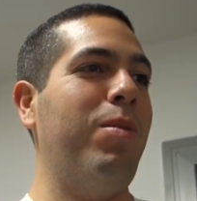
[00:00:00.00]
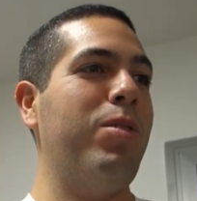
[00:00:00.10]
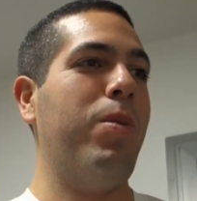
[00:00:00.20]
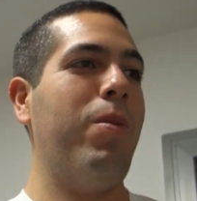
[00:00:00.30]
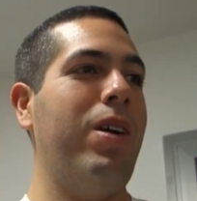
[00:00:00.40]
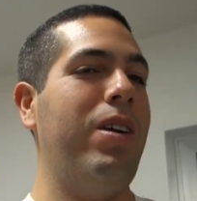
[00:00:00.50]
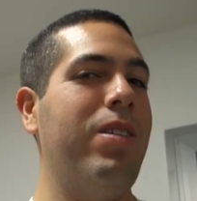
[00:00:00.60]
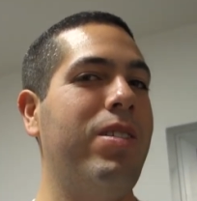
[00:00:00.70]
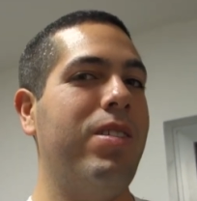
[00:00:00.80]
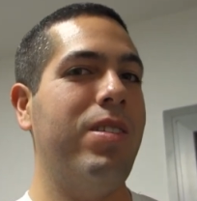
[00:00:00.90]
You looked
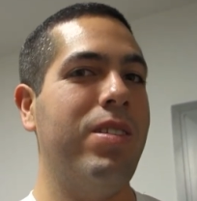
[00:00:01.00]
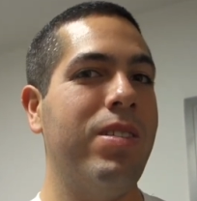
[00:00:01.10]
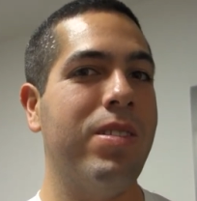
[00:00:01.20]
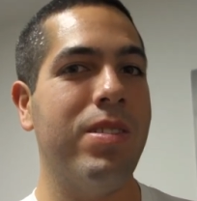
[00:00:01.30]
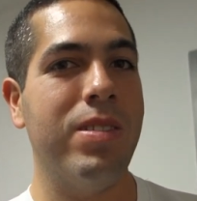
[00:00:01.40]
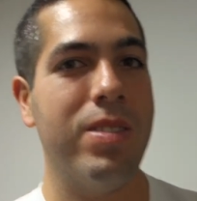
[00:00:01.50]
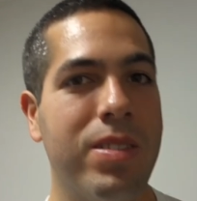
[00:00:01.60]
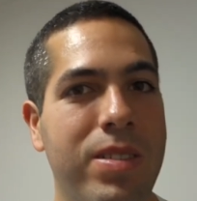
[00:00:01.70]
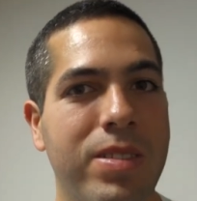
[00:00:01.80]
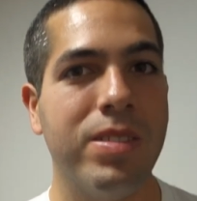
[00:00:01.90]
years. Anorexic
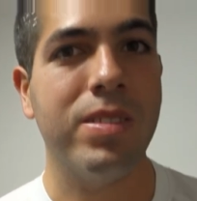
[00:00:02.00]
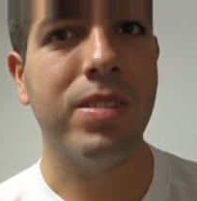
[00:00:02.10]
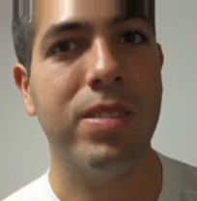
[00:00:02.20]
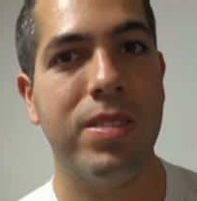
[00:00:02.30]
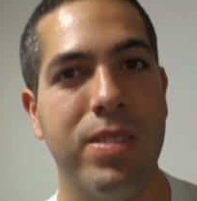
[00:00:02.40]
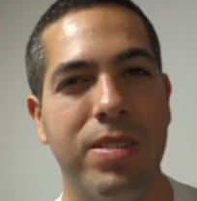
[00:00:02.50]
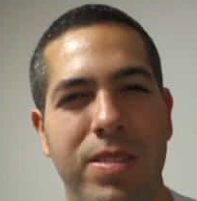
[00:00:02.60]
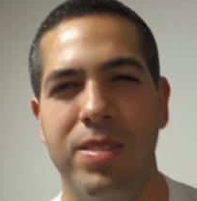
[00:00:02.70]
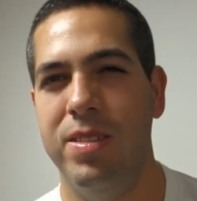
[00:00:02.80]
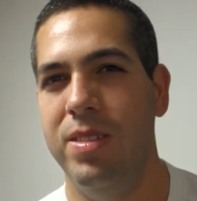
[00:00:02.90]
back then, though, I
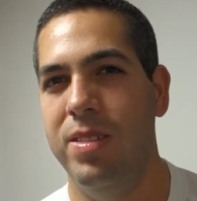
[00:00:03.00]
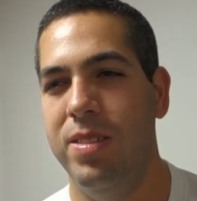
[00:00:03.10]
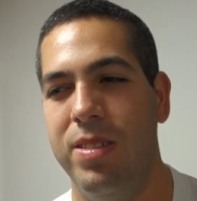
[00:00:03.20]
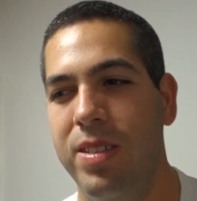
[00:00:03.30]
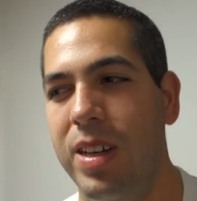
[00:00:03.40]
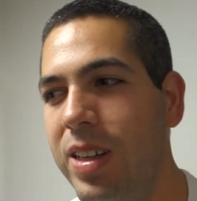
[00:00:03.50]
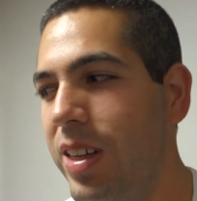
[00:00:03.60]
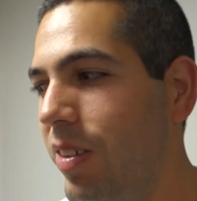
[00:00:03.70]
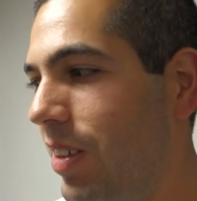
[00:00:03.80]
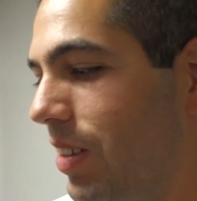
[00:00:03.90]
must say. I
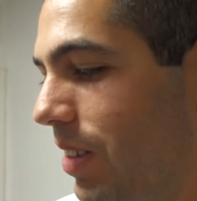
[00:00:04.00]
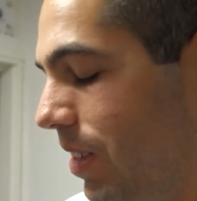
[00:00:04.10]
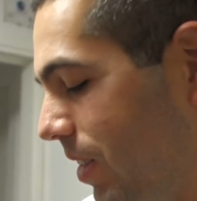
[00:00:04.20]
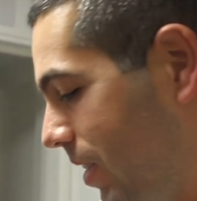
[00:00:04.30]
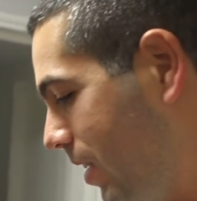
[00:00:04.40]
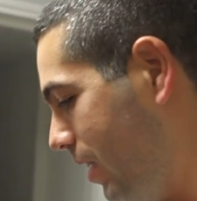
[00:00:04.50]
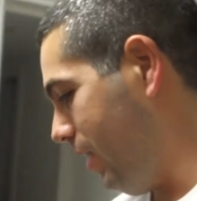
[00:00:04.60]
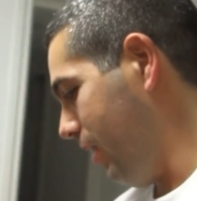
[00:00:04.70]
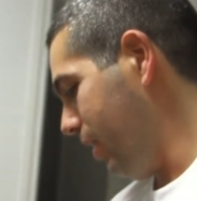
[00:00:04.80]
doubt it. Yeah, you did.